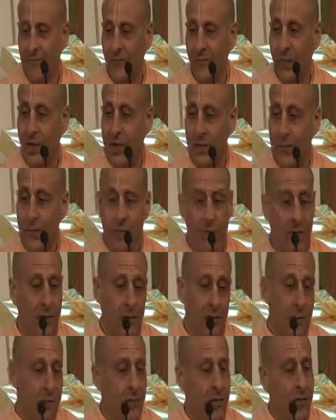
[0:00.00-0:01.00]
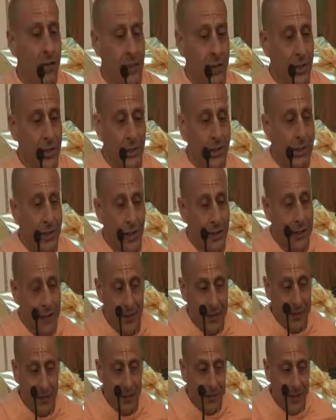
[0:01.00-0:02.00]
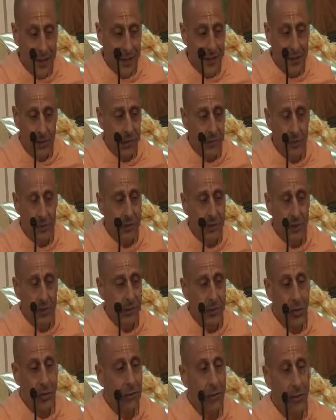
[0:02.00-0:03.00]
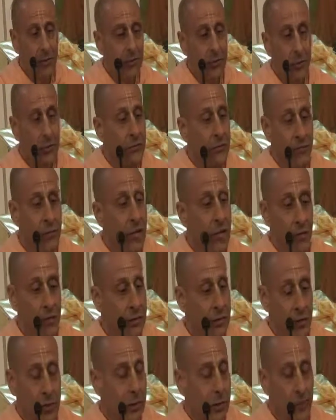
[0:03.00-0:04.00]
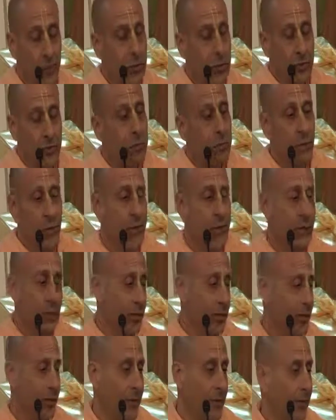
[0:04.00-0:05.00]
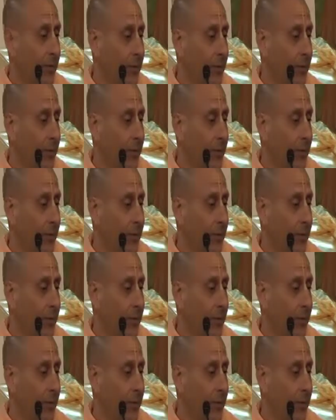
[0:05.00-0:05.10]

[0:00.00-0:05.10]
Why? Because it's Satchidananda. Its nature is eternal, full of knowledge and full of pleasure.